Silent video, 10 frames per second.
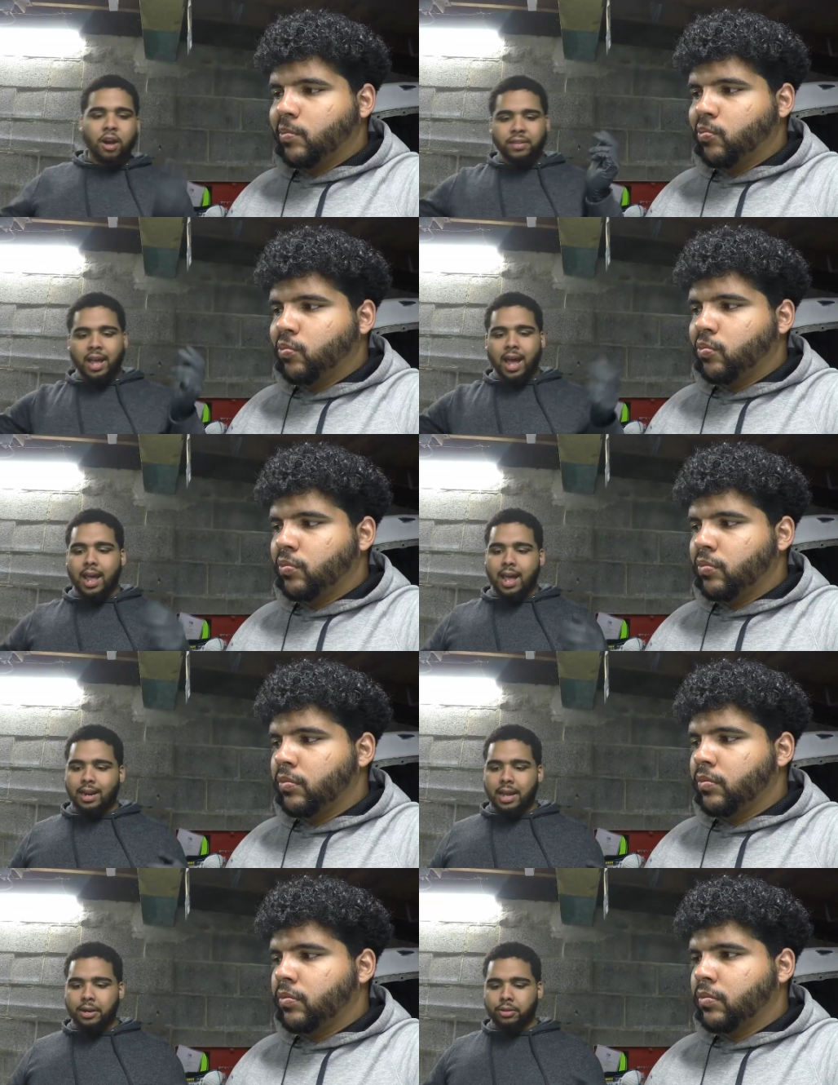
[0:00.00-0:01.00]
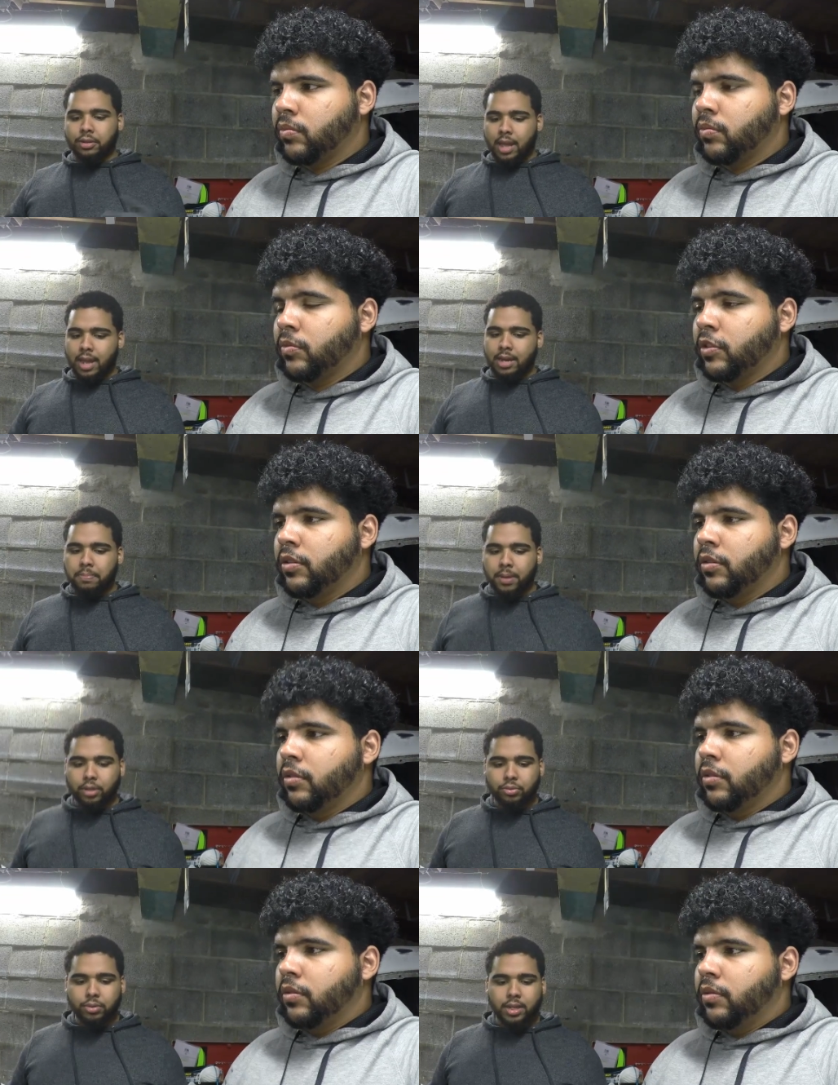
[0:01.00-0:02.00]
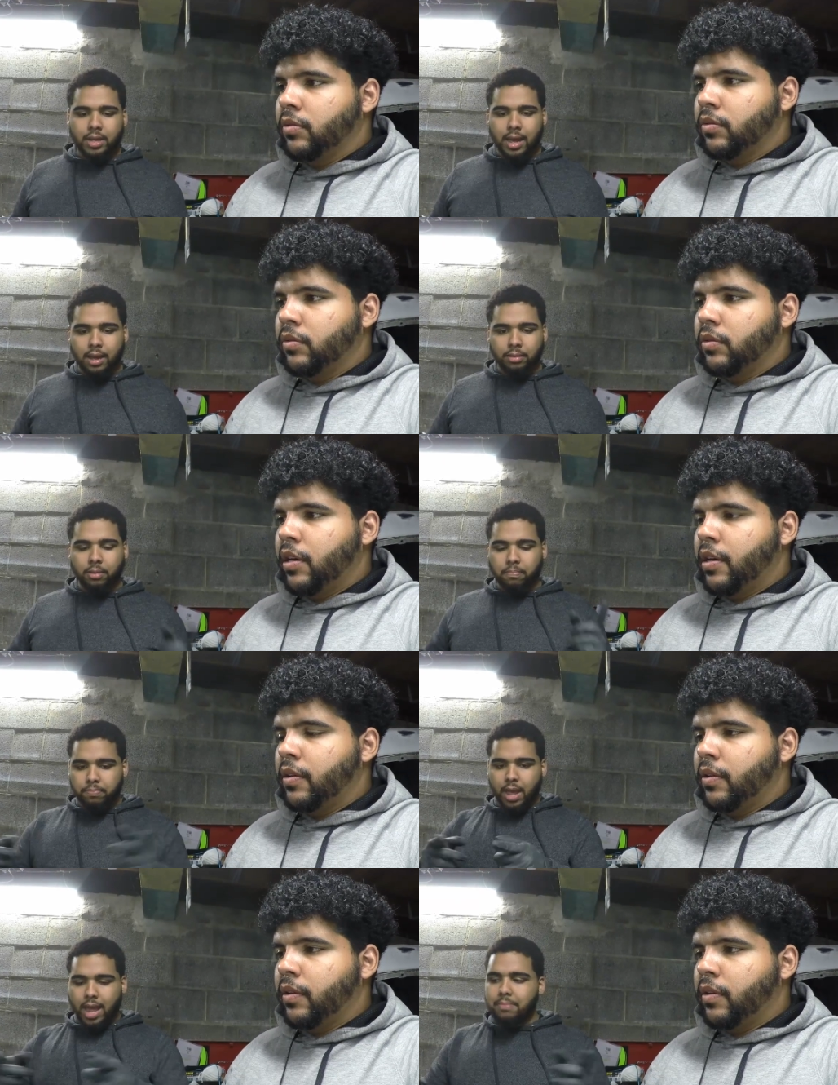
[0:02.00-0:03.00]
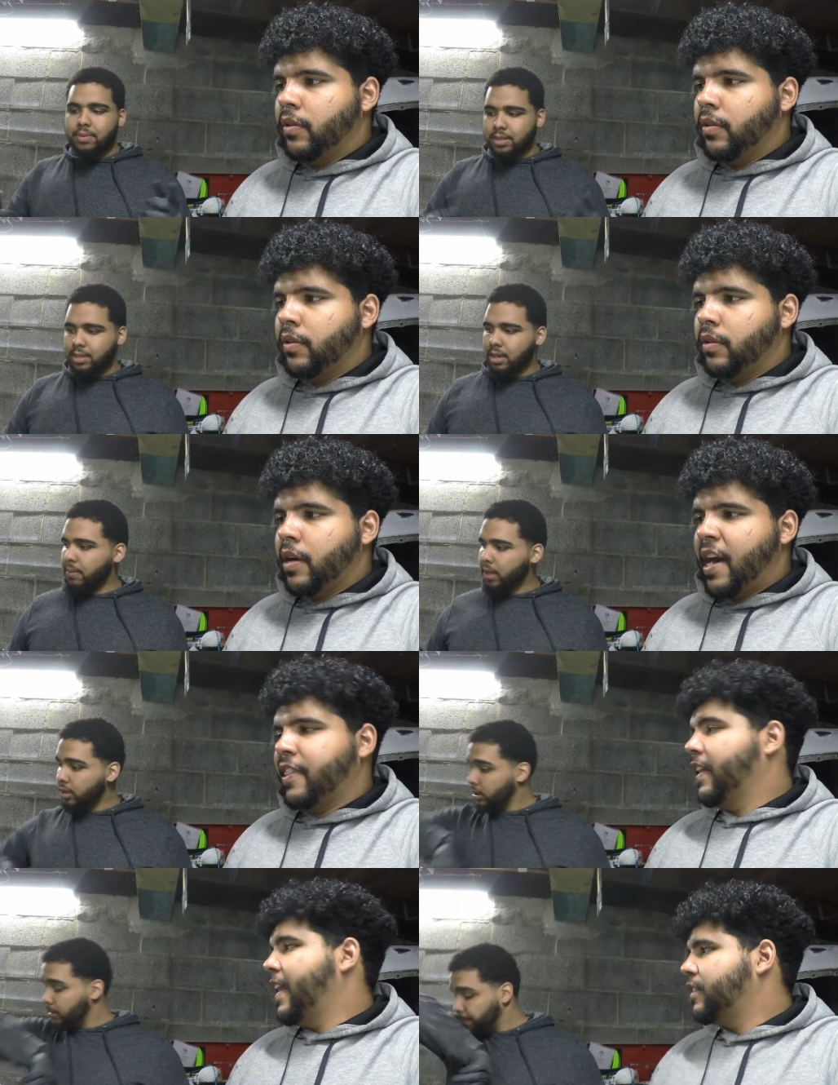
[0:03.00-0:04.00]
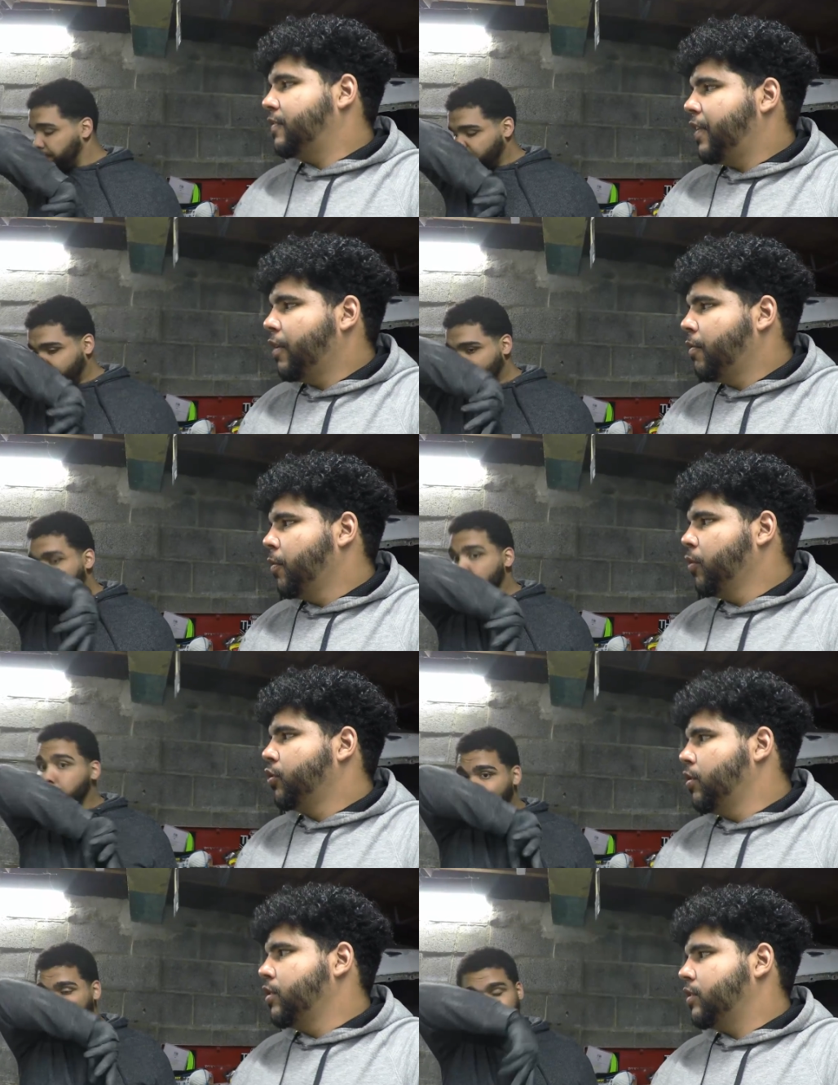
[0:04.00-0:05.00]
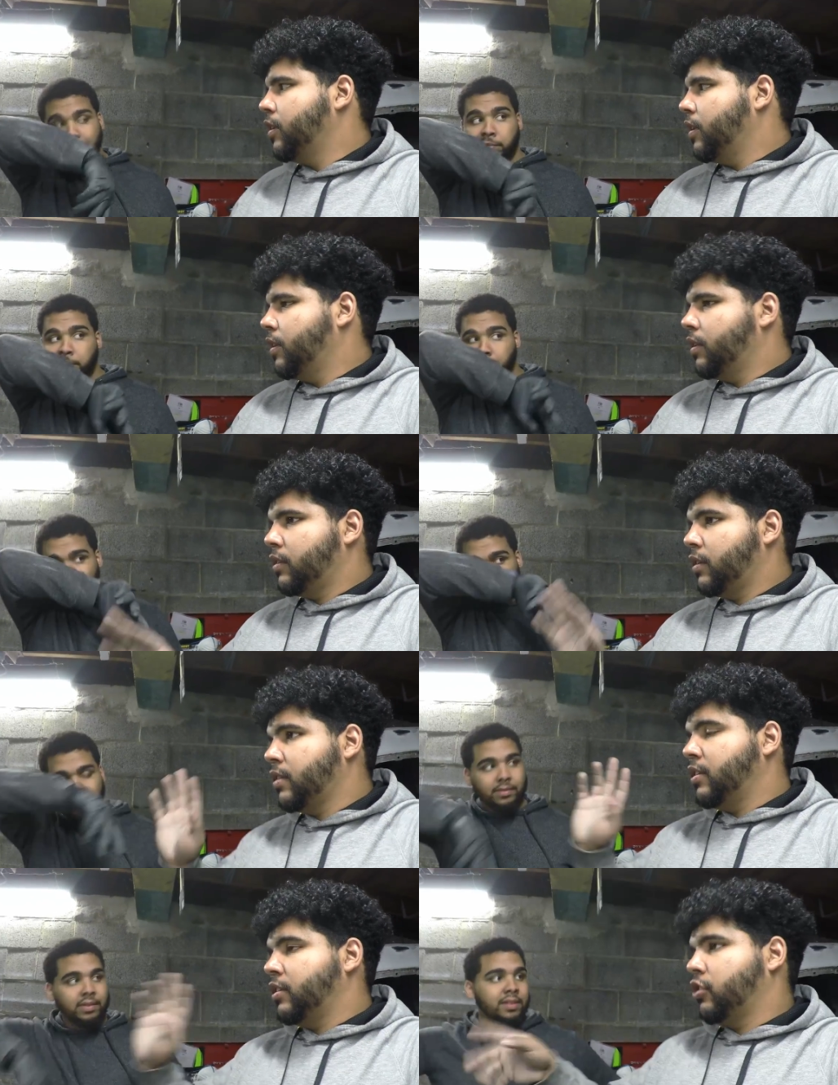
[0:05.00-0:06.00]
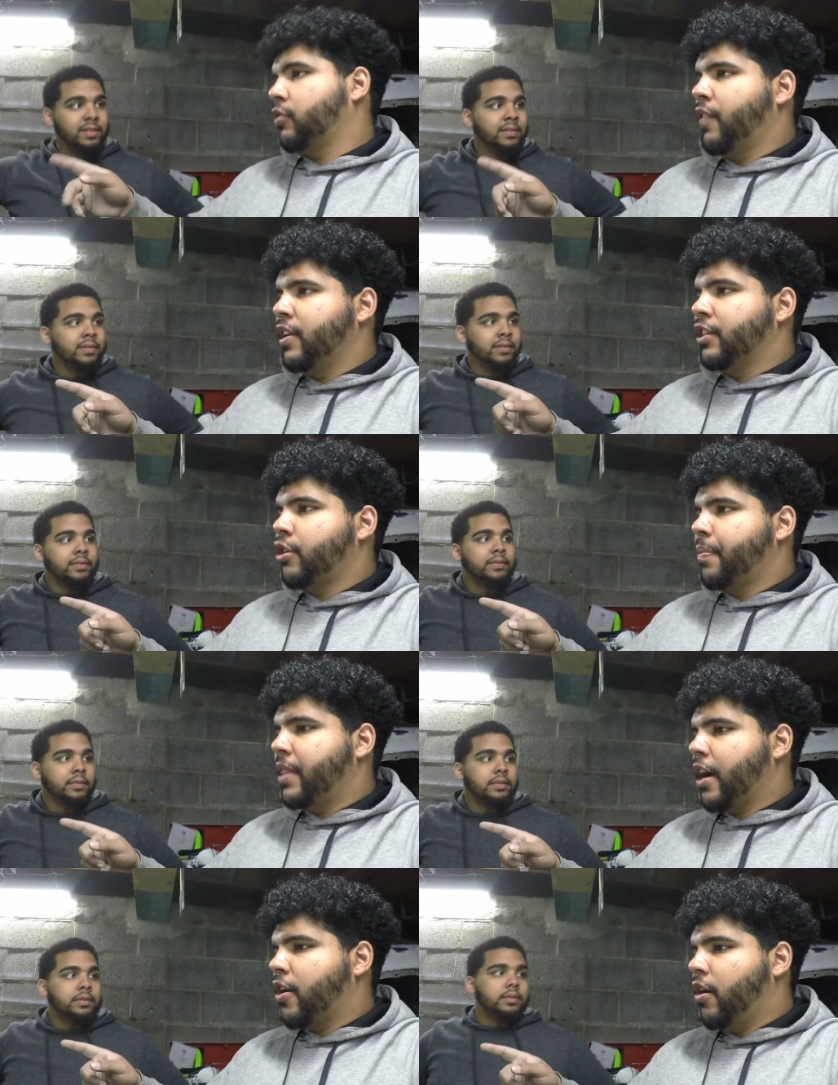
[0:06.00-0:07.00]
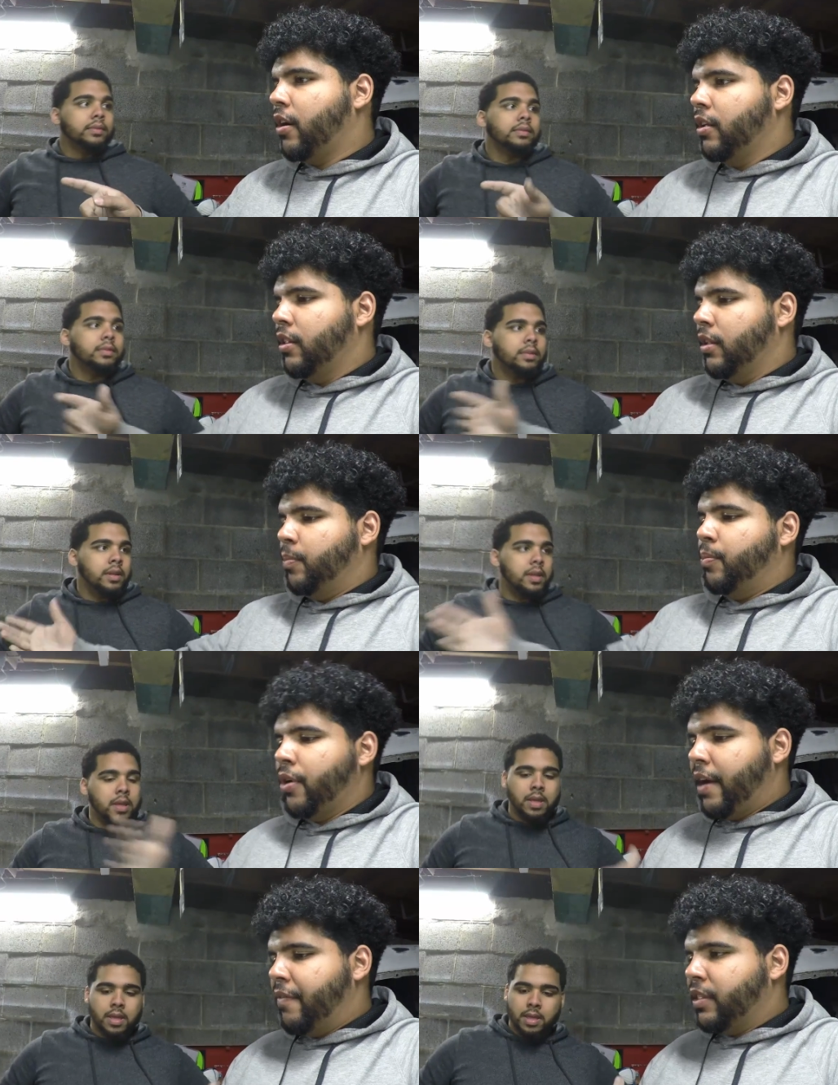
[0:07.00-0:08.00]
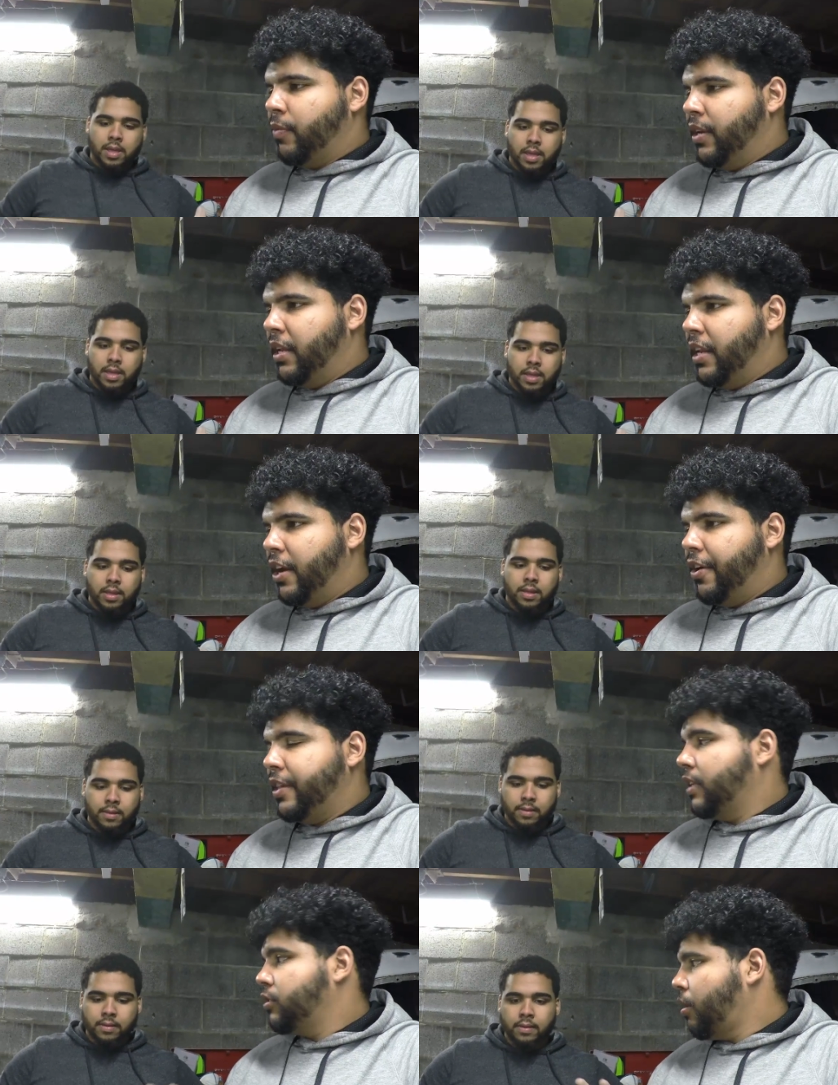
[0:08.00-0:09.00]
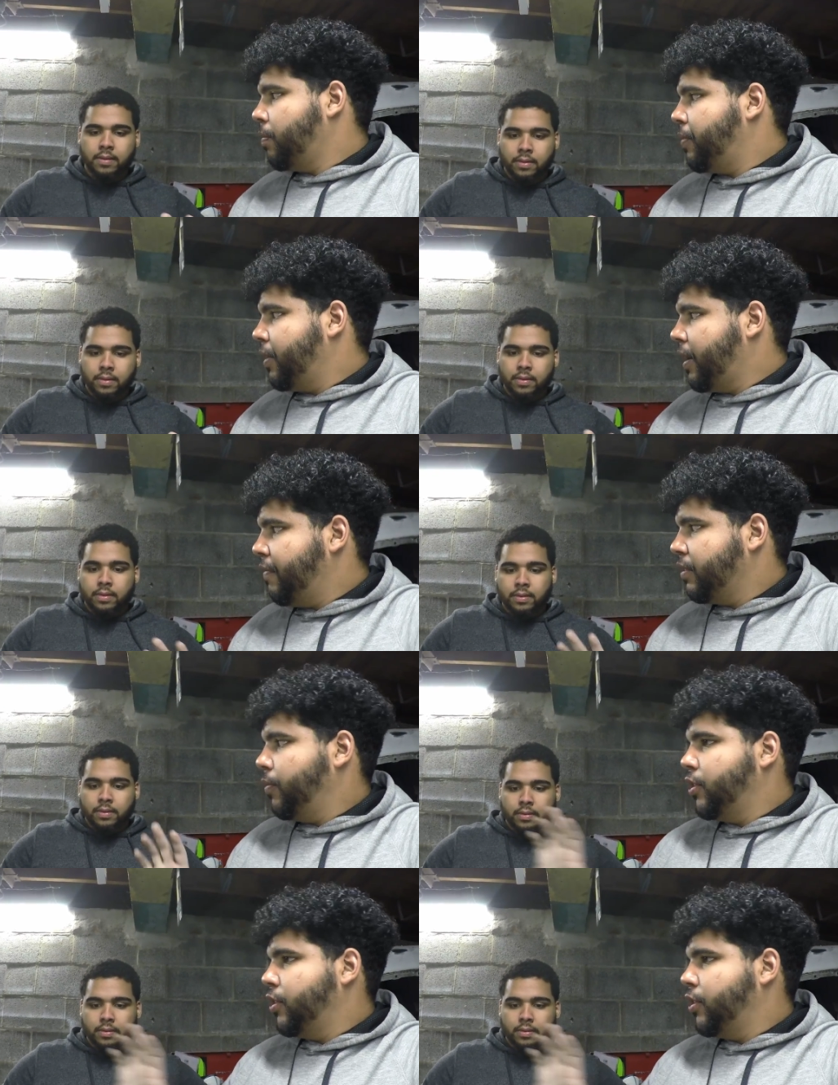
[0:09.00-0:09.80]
Speaker 1: off the headliner, the, any pillars we need, uh, the, the A, B, and C pillars. I think
Speaker 2: next video, what we'll do is con- finish stripping that car, bring everything we need here, and then start putting everything we